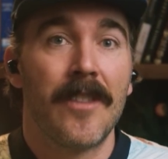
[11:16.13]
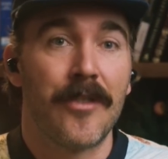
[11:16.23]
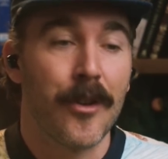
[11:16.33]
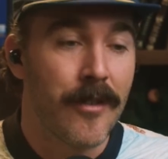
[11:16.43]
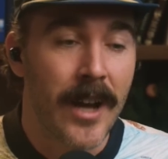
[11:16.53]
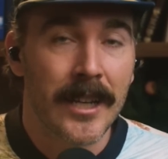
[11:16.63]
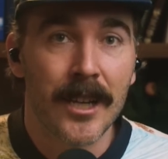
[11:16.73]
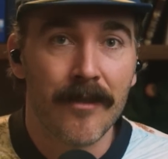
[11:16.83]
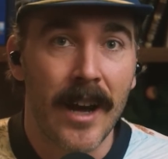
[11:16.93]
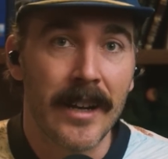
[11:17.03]
that they're not a
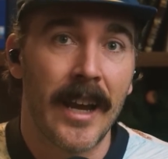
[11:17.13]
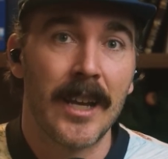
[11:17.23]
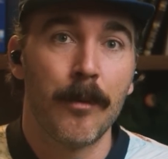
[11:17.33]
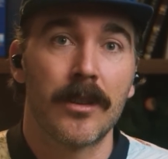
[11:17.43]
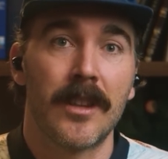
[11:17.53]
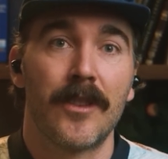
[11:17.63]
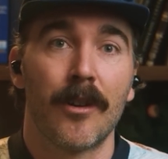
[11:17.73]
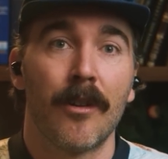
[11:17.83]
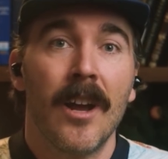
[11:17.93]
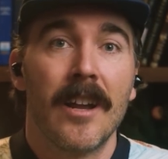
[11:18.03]
divine handiwork, that they're